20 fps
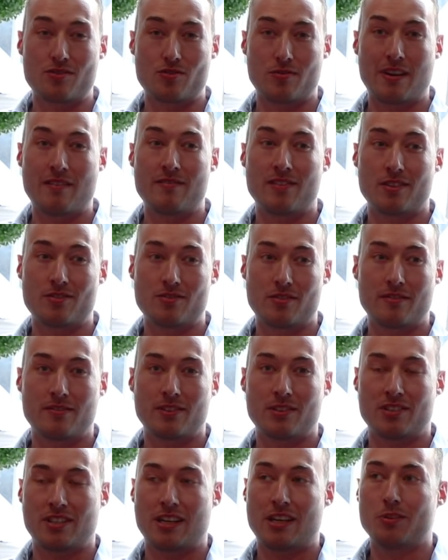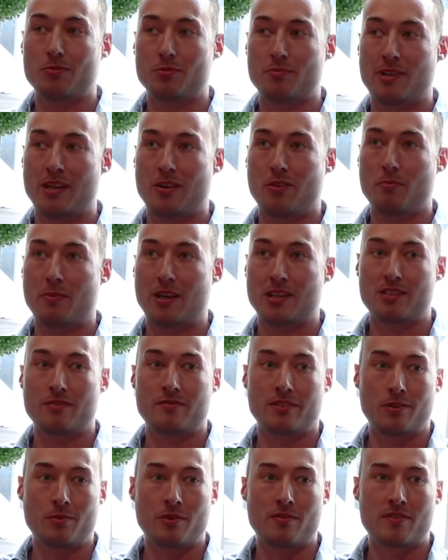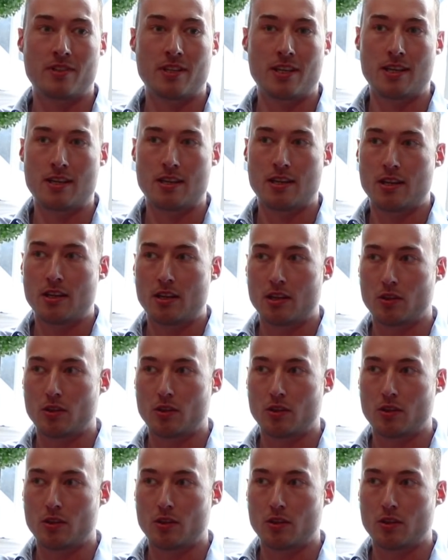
Trevor's helped me out massively with the